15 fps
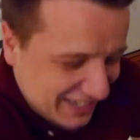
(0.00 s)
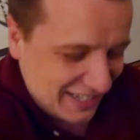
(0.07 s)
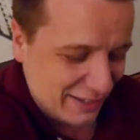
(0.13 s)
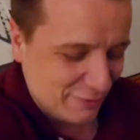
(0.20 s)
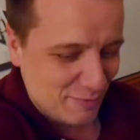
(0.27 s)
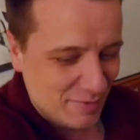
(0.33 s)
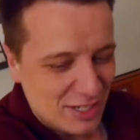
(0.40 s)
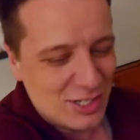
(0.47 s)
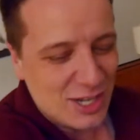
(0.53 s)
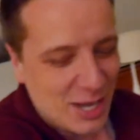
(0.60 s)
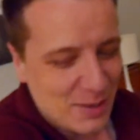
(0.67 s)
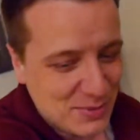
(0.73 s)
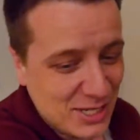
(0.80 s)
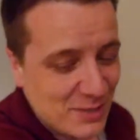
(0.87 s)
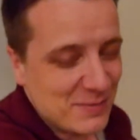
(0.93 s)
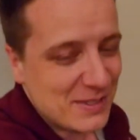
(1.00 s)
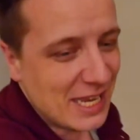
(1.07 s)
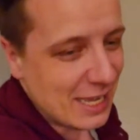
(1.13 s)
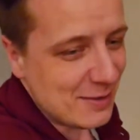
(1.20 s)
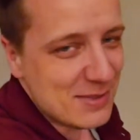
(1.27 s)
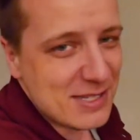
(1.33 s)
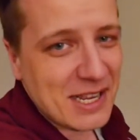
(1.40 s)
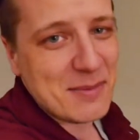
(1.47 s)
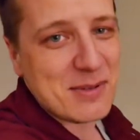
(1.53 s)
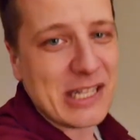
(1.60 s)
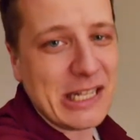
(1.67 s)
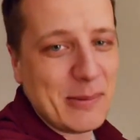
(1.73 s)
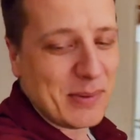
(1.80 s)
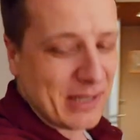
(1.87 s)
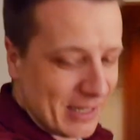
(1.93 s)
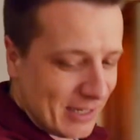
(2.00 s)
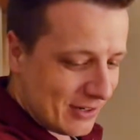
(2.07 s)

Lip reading: I love my job. Sometimes I'm sleeping in